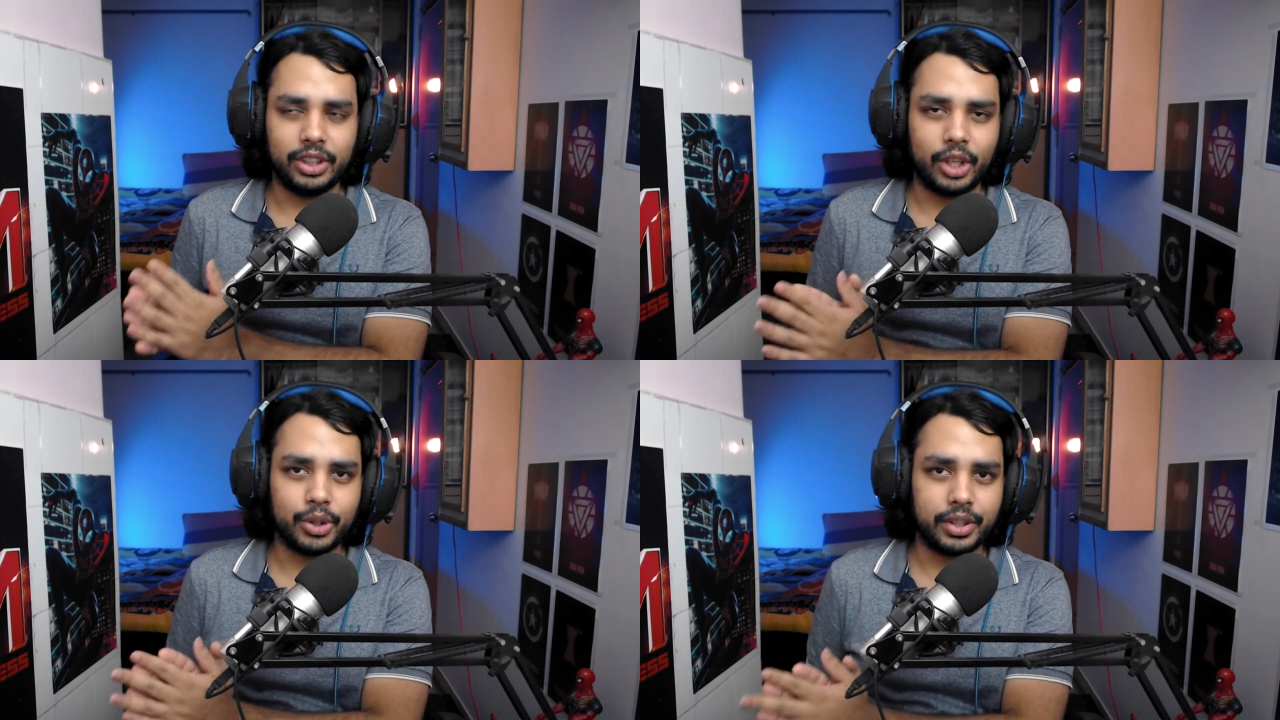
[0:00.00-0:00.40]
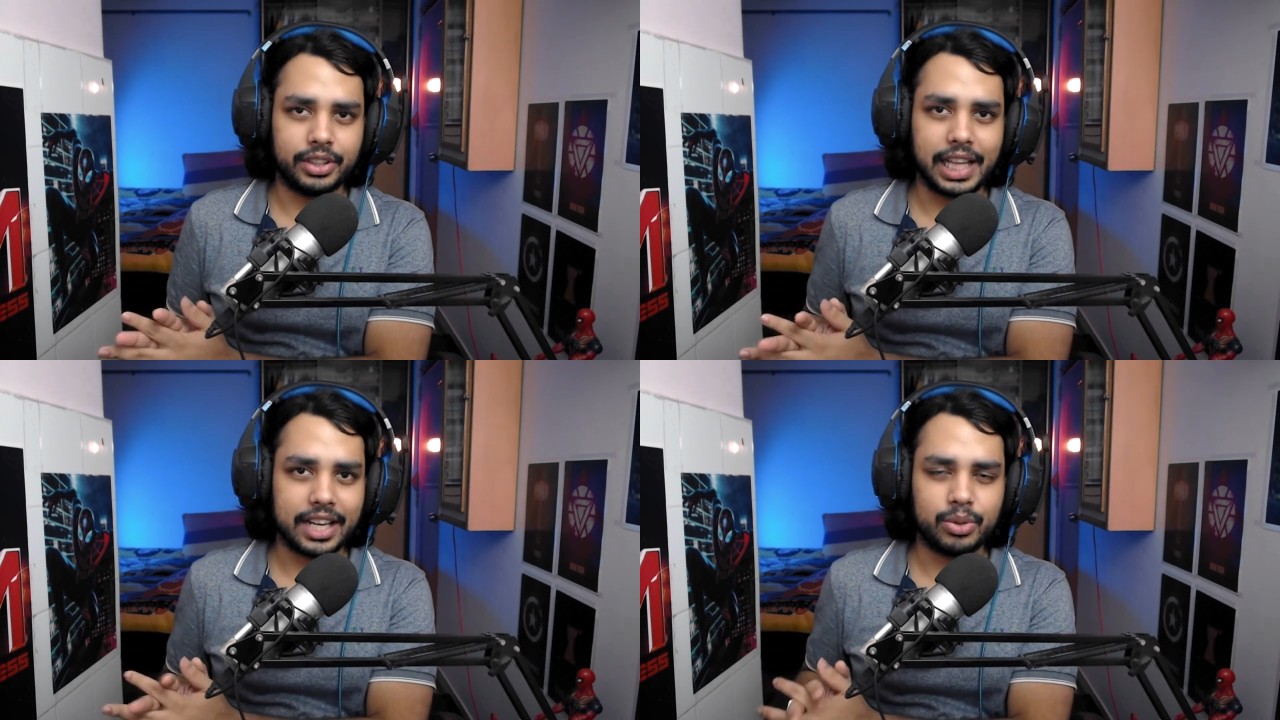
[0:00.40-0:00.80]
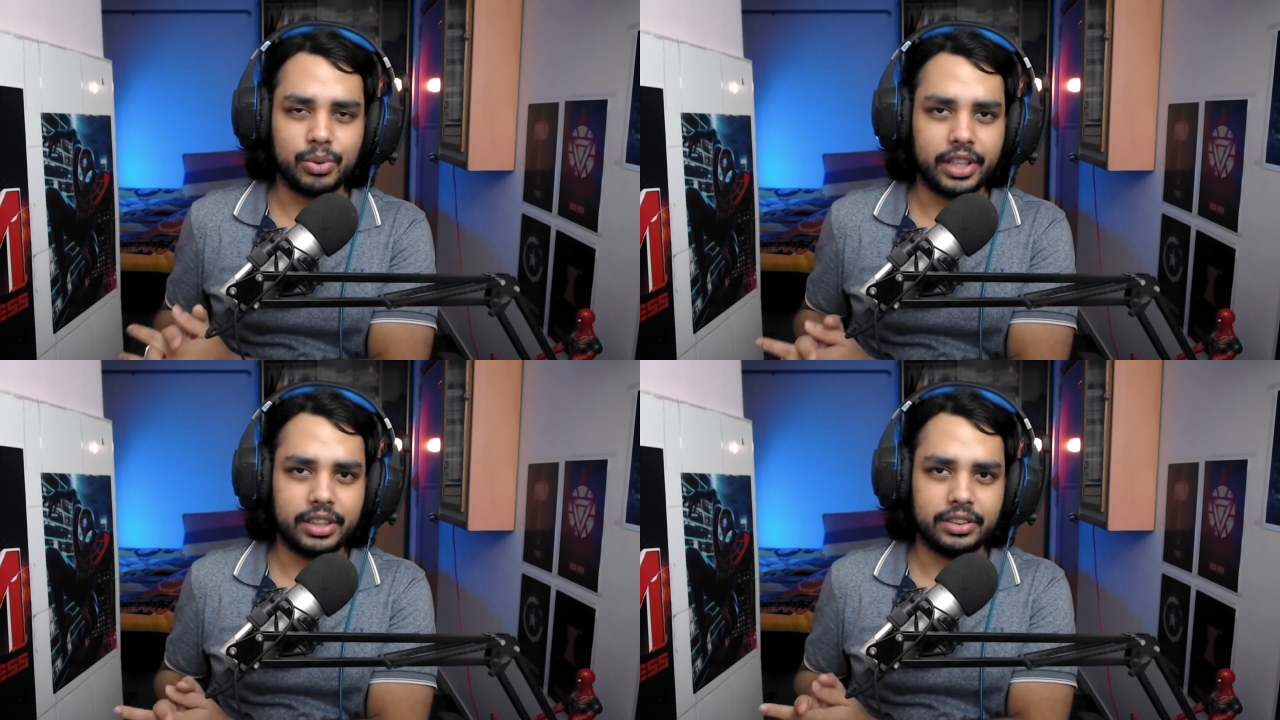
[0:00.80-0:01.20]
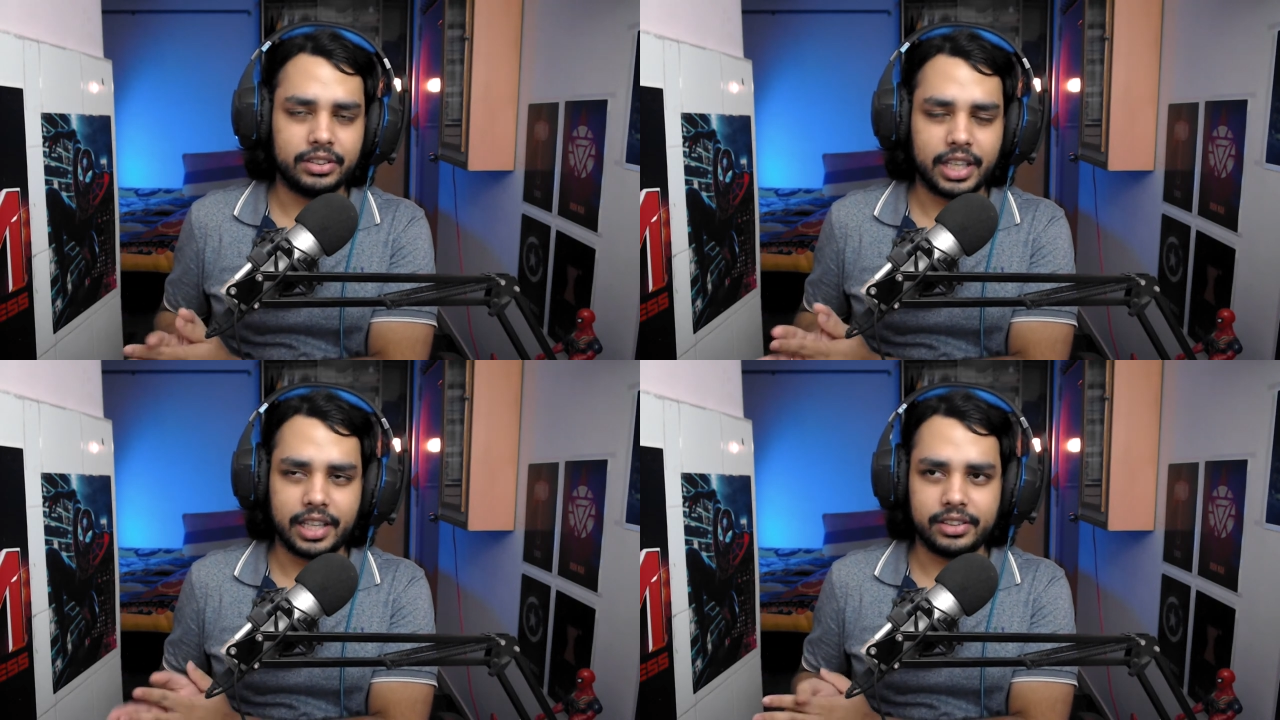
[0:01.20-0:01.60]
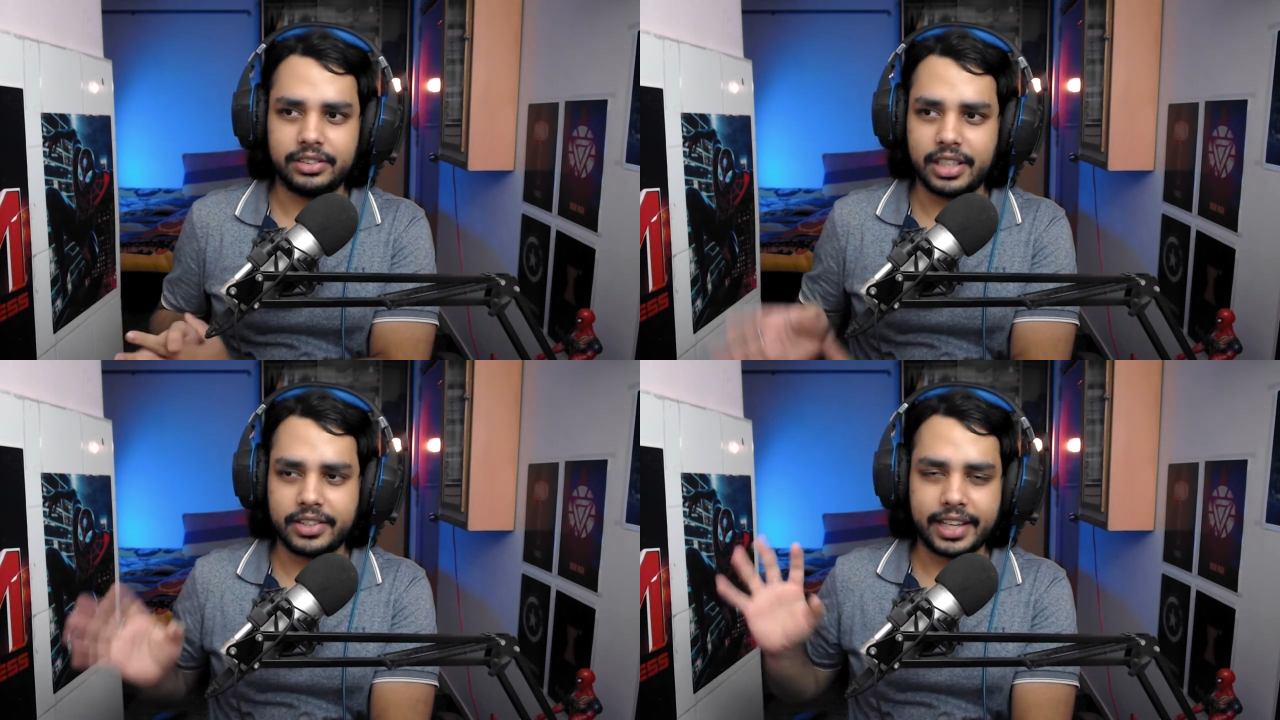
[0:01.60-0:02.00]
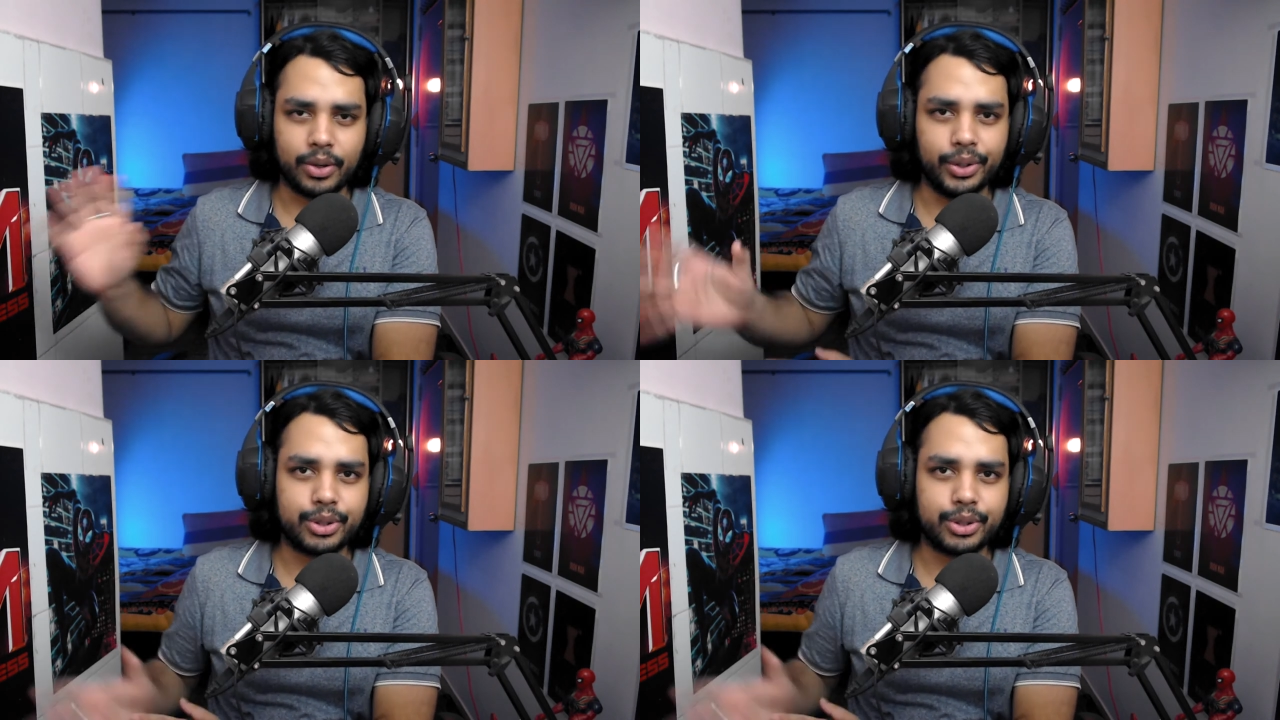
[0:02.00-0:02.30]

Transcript: know you're the last one and there's like a whole